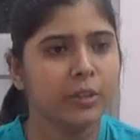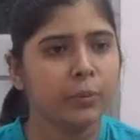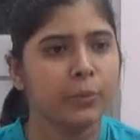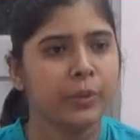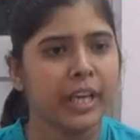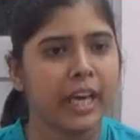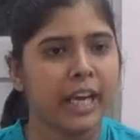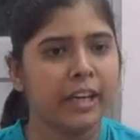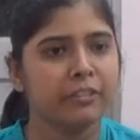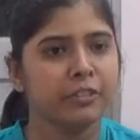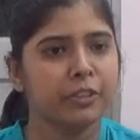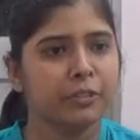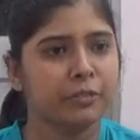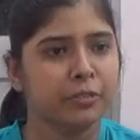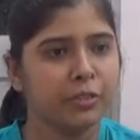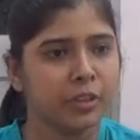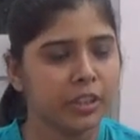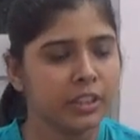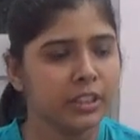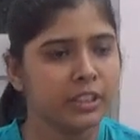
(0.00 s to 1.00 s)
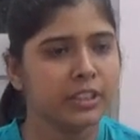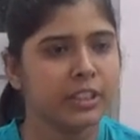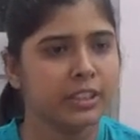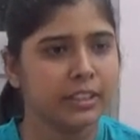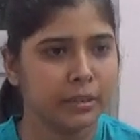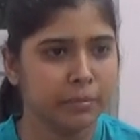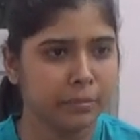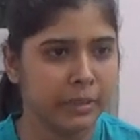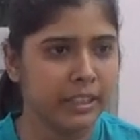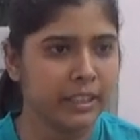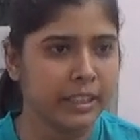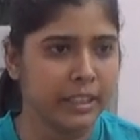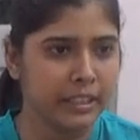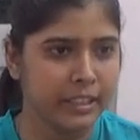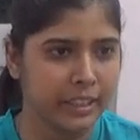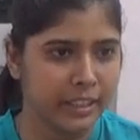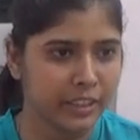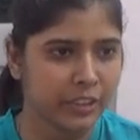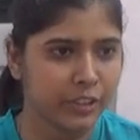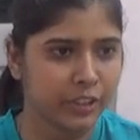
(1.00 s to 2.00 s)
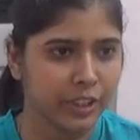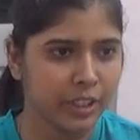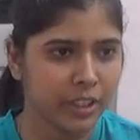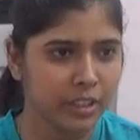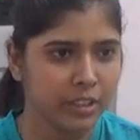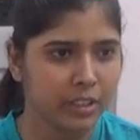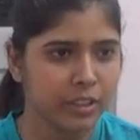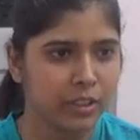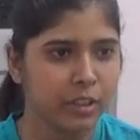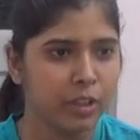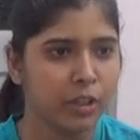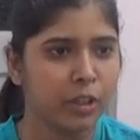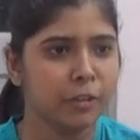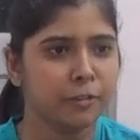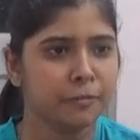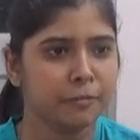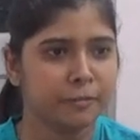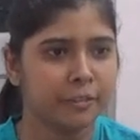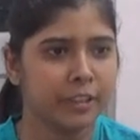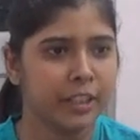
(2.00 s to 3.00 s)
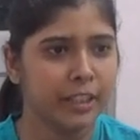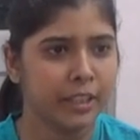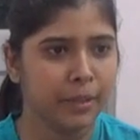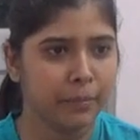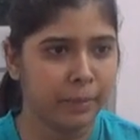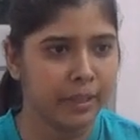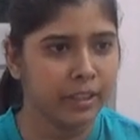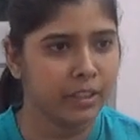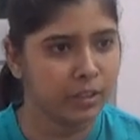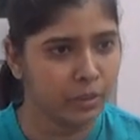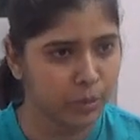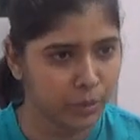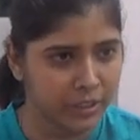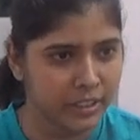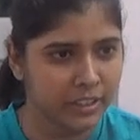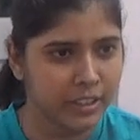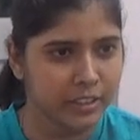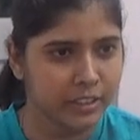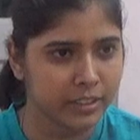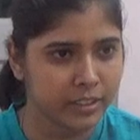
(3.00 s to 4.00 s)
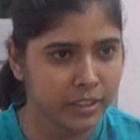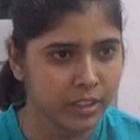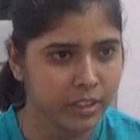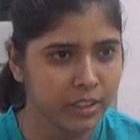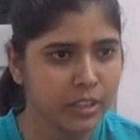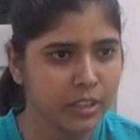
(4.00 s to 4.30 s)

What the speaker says: we have the first cement industry of independent Odisha, sir.